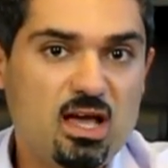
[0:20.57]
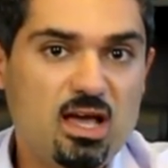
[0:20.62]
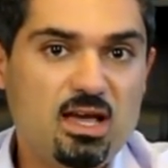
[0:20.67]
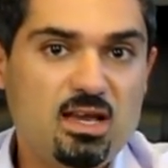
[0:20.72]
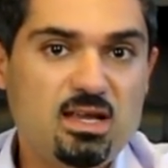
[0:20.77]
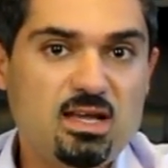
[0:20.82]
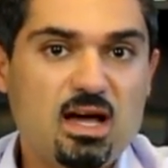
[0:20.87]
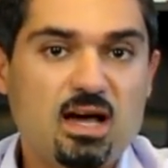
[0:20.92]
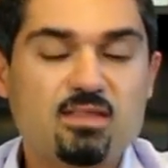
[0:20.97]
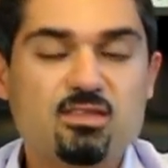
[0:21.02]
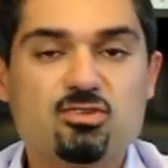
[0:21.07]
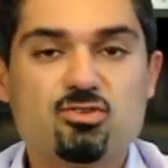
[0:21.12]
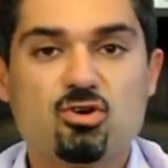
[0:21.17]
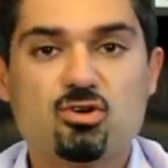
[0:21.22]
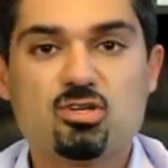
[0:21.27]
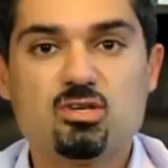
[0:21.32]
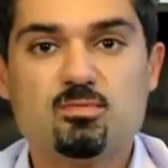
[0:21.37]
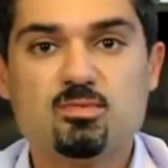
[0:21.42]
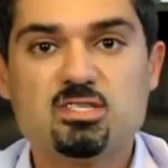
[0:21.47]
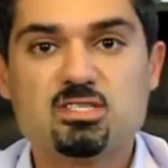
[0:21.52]
any other
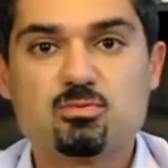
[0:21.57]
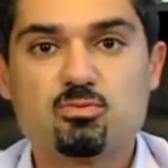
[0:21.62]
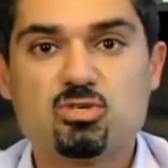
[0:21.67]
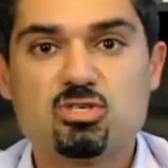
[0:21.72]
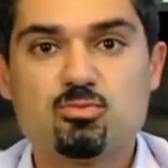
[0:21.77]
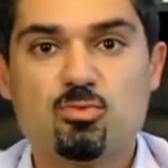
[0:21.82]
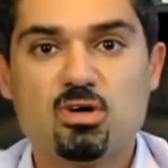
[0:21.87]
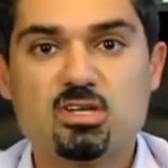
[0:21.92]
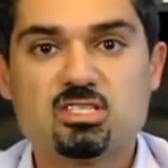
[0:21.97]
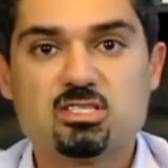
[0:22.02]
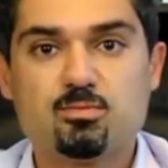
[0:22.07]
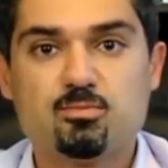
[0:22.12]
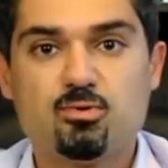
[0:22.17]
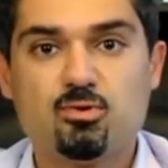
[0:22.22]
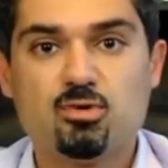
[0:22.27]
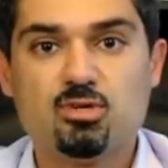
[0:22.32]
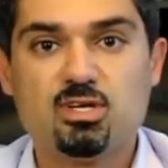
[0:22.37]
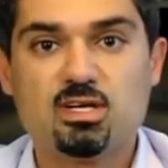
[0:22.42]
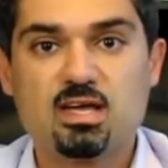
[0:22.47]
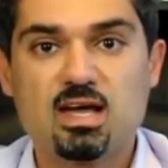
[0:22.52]
documents which might
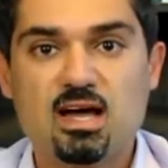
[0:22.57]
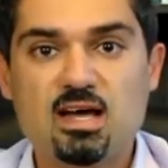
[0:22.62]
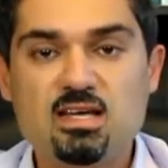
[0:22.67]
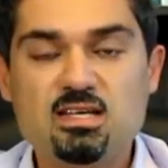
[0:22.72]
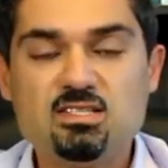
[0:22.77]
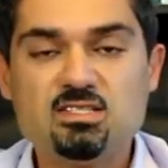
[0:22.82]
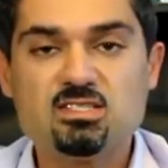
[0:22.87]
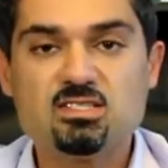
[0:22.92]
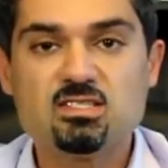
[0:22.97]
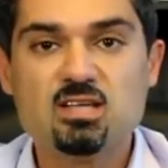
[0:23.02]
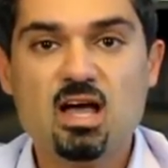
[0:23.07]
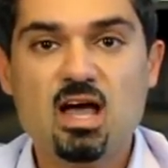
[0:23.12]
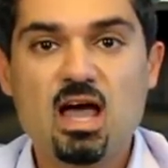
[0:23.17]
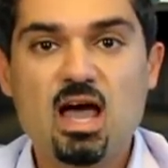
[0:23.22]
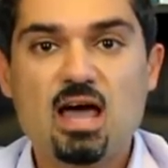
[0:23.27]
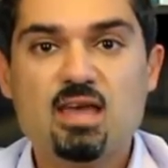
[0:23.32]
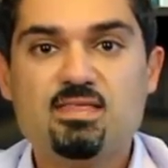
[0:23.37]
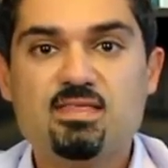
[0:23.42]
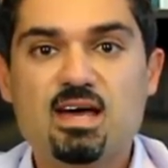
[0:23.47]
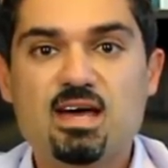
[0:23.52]
support your case,
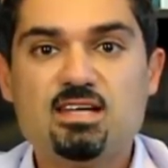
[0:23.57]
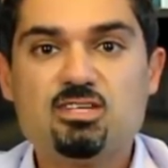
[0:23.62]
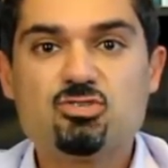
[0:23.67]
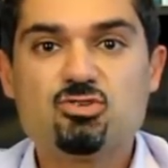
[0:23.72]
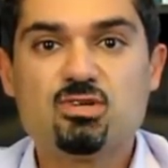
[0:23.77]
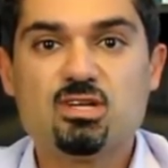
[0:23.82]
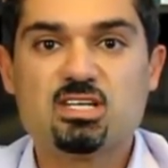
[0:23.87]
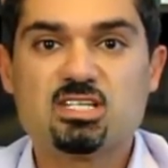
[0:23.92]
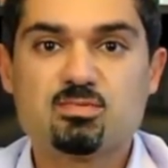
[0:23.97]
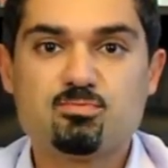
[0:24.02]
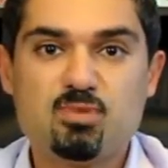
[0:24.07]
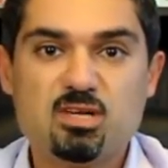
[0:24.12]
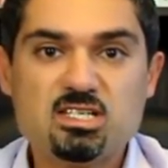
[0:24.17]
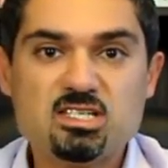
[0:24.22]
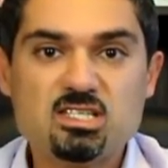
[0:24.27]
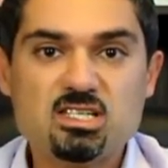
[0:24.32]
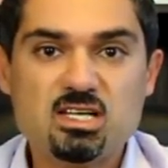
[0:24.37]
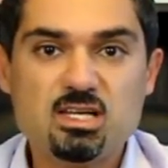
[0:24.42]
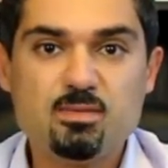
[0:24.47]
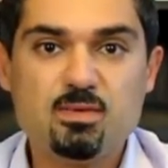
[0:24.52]
and they should
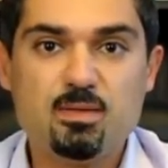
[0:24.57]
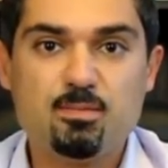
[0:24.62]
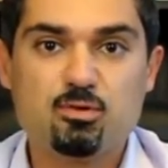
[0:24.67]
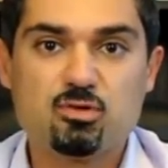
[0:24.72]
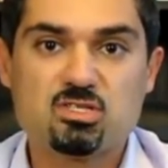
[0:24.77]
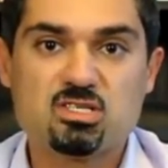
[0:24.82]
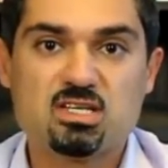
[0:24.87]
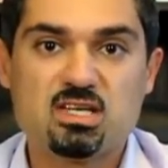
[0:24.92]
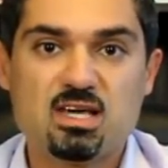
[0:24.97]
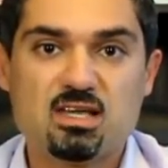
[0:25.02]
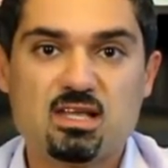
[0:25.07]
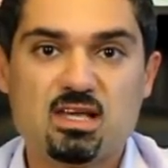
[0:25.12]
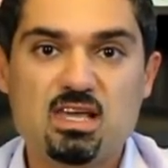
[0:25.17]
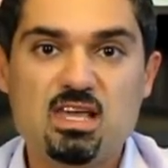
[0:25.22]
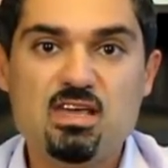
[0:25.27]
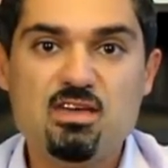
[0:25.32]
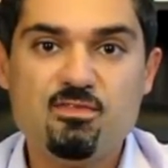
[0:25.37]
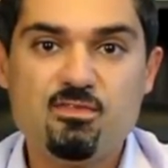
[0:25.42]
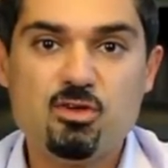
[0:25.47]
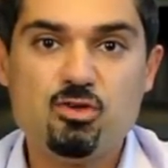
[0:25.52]
especially be put together
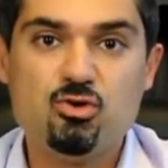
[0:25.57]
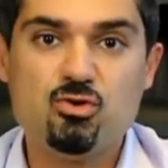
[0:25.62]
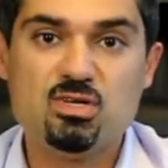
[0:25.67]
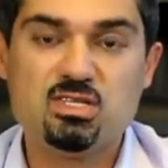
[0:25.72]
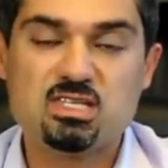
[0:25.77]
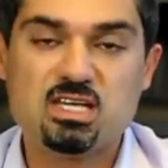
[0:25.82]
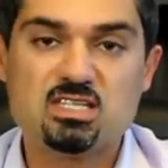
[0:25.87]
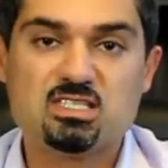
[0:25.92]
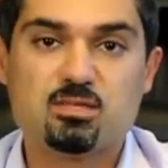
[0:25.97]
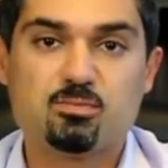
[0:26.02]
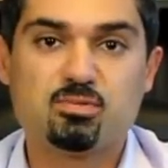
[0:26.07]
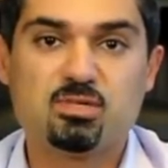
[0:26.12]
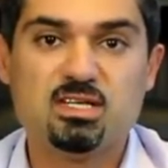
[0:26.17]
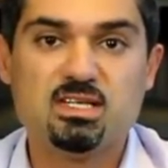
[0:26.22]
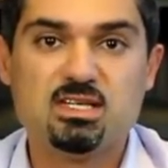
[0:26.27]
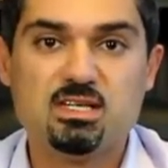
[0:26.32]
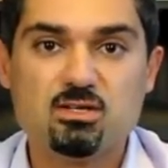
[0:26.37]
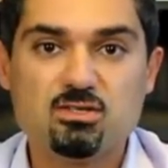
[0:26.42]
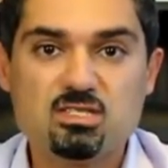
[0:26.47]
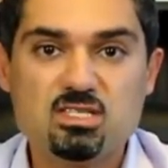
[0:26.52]
if you intend to
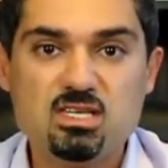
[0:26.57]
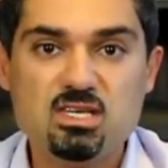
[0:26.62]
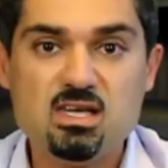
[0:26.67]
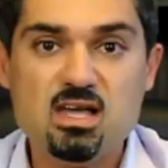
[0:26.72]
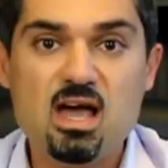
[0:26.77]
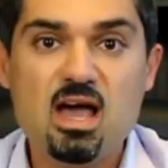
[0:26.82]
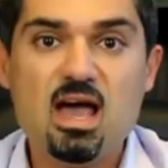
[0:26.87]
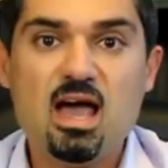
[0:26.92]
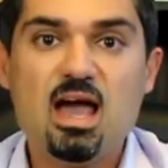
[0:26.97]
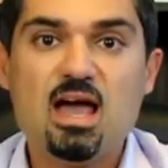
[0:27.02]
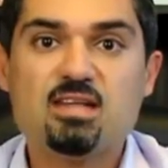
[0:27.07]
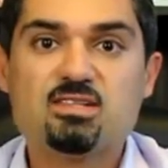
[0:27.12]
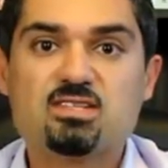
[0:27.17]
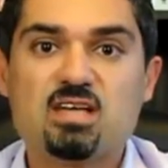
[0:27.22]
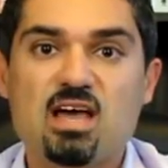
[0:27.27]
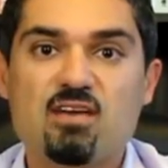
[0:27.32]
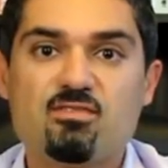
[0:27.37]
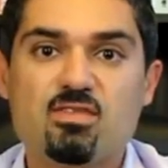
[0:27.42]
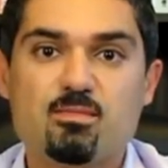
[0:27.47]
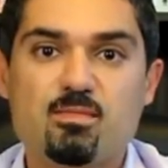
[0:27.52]
plead guilty and
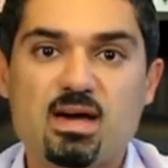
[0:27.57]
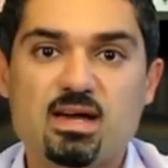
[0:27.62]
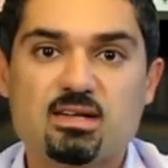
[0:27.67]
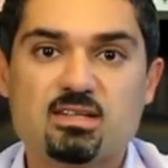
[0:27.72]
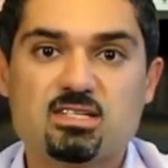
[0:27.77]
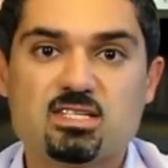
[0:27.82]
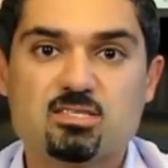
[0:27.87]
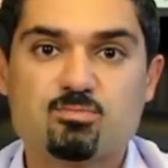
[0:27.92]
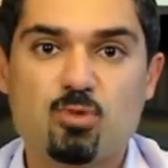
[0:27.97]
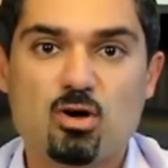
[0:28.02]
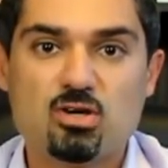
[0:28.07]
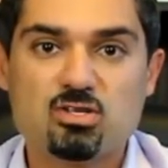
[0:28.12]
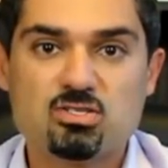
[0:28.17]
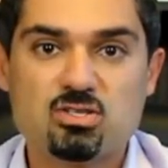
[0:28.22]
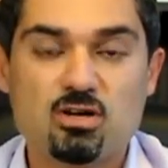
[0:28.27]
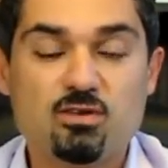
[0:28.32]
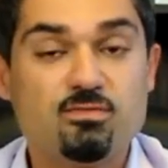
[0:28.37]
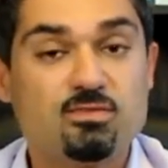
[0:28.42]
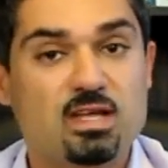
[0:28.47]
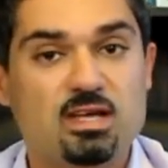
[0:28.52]
to have the matter
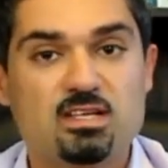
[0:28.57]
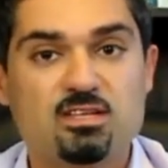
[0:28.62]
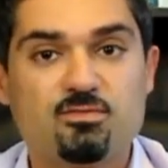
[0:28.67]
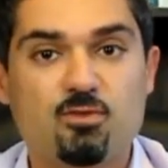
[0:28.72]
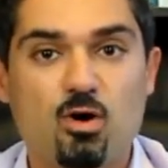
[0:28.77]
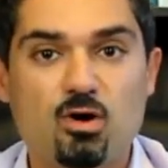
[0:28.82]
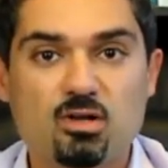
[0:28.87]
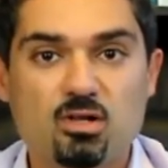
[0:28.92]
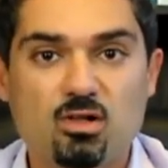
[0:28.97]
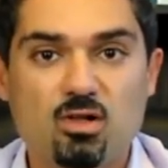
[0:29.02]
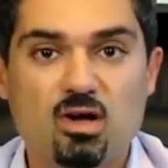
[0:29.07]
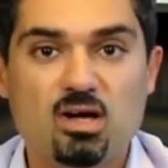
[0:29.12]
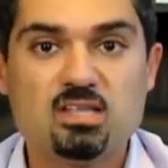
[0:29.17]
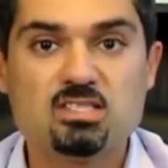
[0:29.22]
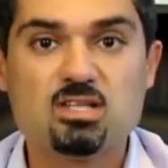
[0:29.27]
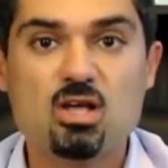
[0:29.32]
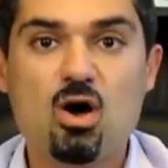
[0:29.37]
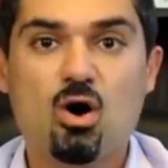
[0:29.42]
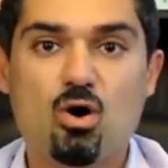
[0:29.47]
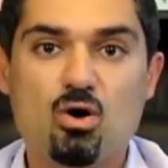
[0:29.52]
disposed of, that is
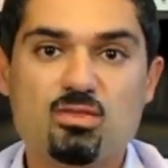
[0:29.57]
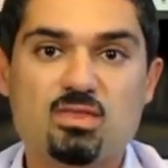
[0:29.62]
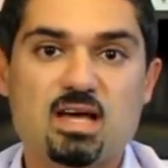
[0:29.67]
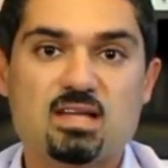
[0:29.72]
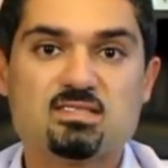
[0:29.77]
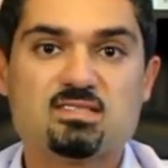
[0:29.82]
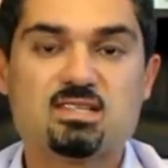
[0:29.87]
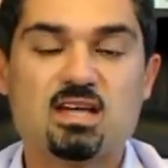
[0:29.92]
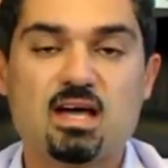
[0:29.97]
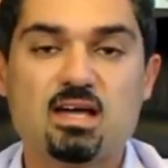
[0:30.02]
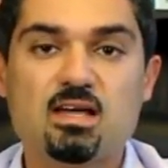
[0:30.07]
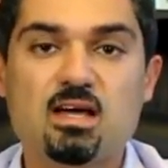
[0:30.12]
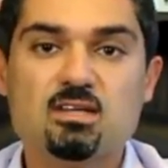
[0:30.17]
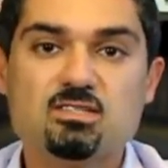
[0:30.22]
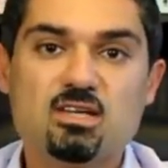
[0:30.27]
finalised on that day.